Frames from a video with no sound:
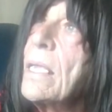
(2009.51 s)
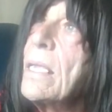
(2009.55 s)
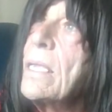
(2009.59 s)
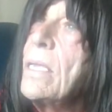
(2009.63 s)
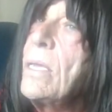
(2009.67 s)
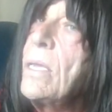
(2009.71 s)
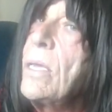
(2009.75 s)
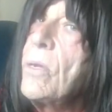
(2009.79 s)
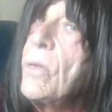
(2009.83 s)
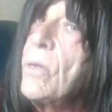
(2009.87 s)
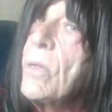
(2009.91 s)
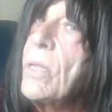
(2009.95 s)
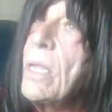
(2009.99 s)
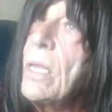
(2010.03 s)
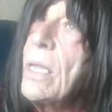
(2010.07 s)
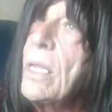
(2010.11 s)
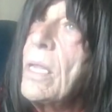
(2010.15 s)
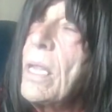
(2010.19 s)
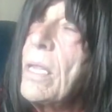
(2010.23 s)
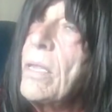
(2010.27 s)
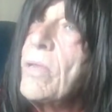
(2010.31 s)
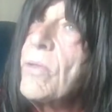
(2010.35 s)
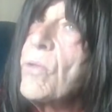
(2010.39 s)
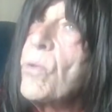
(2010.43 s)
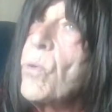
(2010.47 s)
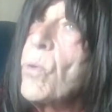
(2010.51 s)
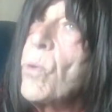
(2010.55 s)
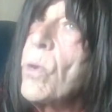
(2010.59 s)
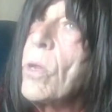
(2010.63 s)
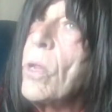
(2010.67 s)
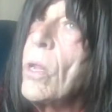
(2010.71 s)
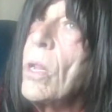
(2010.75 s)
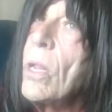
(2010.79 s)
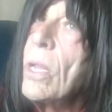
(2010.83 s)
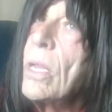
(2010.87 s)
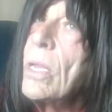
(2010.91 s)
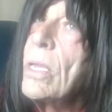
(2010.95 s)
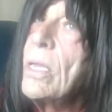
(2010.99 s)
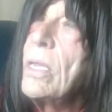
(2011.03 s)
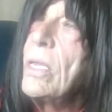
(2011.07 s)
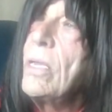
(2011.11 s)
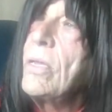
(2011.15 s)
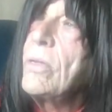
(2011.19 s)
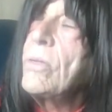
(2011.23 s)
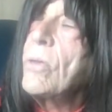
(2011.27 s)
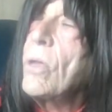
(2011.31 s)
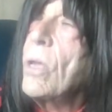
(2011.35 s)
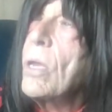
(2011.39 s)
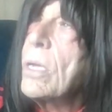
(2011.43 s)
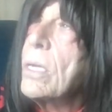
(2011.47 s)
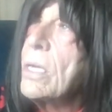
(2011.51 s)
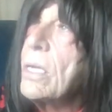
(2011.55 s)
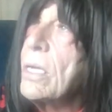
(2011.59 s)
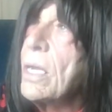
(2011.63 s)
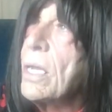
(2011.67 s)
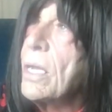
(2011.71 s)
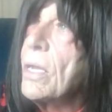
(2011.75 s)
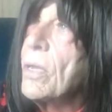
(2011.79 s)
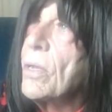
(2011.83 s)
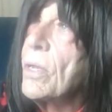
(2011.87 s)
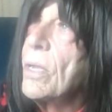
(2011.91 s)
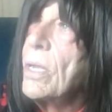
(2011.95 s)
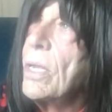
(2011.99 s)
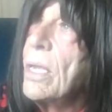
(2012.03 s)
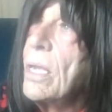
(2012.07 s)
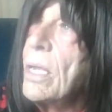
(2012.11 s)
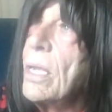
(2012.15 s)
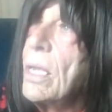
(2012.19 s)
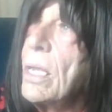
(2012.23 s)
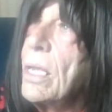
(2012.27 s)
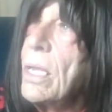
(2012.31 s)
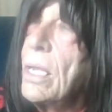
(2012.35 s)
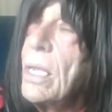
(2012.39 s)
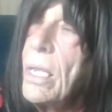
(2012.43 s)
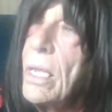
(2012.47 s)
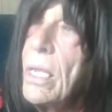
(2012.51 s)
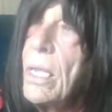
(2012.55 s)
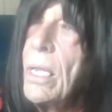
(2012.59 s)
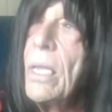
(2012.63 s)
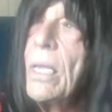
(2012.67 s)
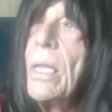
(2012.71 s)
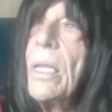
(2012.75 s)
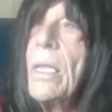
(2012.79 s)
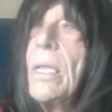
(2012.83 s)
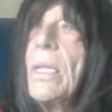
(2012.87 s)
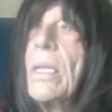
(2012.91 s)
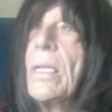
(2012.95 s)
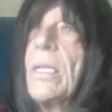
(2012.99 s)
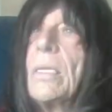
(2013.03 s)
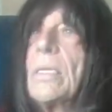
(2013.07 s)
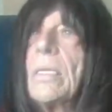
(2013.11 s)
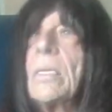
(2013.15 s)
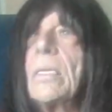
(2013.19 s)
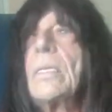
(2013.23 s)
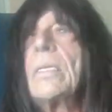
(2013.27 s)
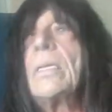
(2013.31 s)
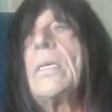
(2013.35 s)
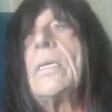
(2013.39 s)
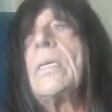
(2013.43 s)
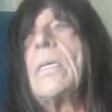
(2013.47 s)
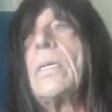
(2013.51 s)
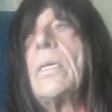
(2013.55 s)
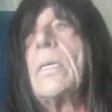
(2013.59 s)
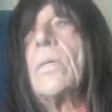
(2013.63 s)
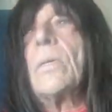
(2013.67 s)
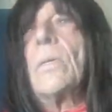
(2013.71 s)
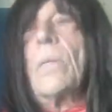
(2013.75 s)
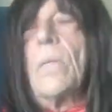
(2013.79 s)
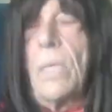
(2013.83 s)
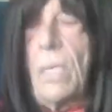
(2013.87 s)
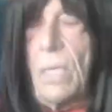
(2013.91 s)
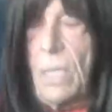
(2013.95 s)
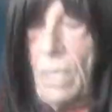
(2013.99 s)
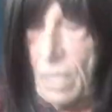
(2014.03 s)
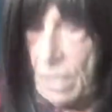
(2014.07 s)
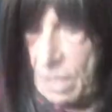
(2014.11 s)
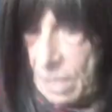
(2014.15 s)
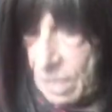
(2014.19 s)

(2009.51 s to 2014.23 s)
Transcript: You hear that? That's Squirrel. He's talking now. I didn't know that.